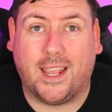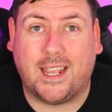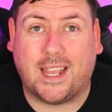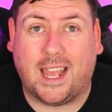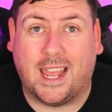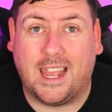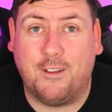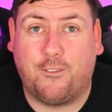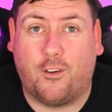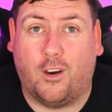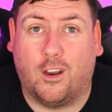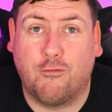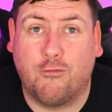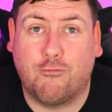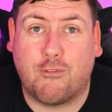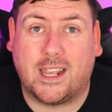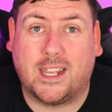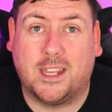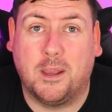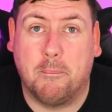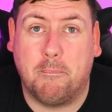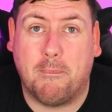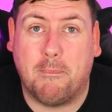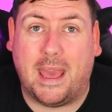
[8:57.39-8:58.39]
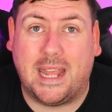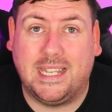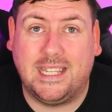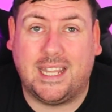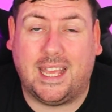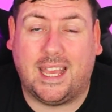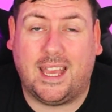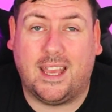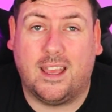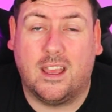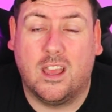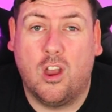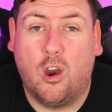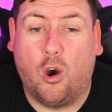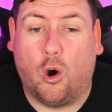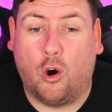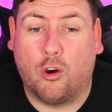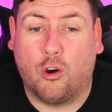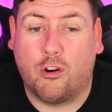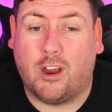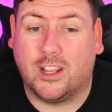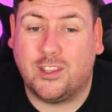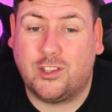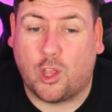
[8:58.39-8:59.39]
if I recommend it or
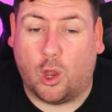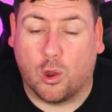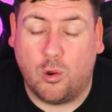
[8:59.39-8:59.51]
I don't